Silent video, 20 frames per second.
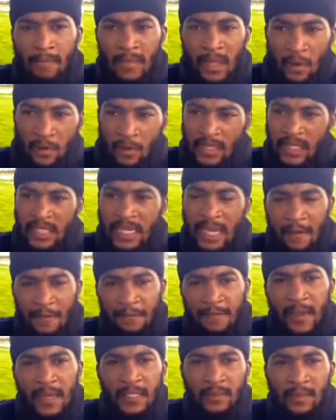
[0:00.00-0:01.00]
He was in our
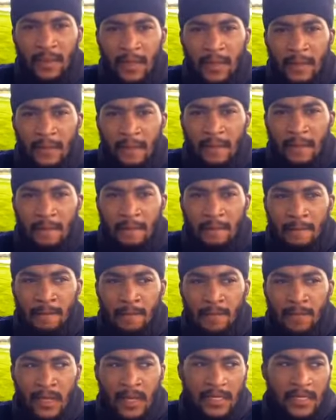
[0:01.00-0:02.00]
face, man.
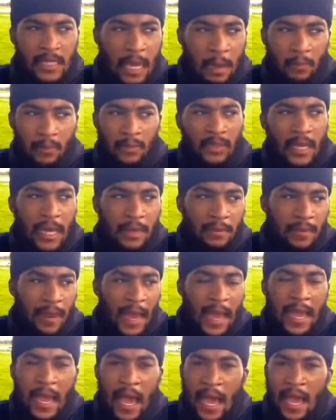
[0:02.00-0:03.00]
And Thomas was like,
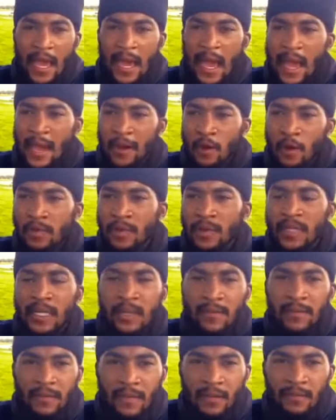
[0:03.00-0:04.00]
man, hey, I ain't gonna
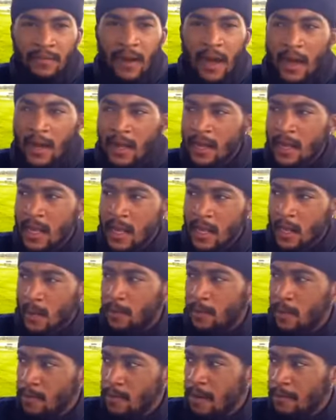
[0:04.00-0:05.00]
believe it. If I
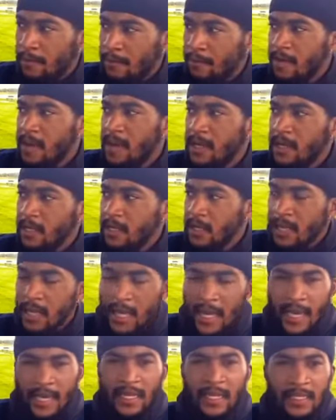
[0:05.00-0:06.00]
could put my finger
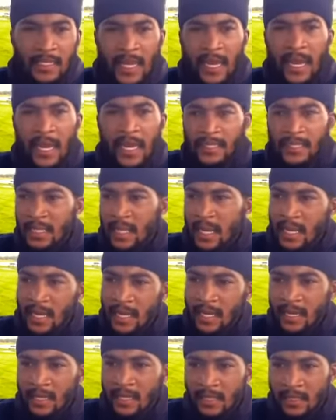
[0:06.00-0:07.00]
in his hands and, and
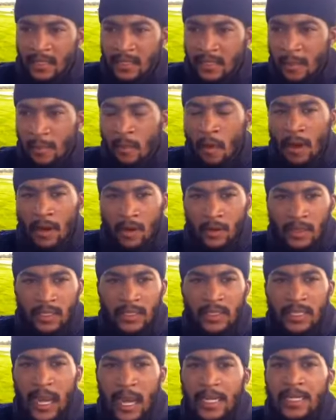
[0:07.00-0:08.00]
in his, the mark on his
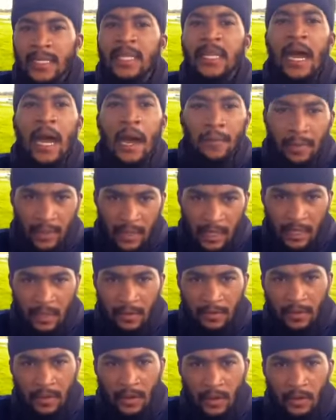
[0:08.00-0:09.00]
side, then I
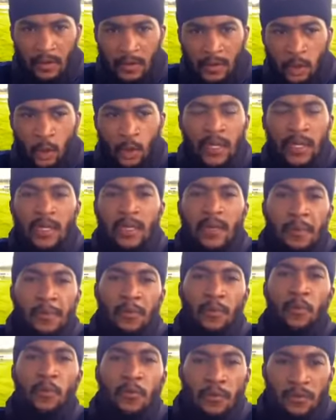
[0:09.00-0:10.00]
believe, you know? So he needed
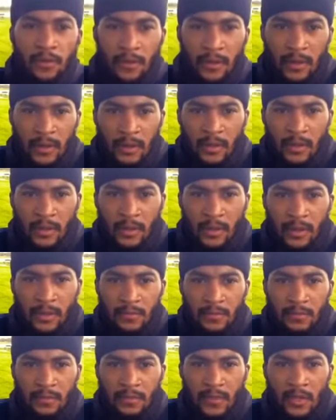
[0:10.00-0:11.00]
proof,
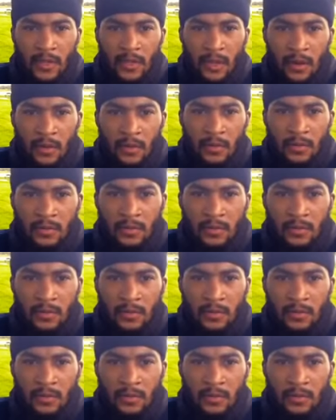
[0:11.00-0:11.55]
you know?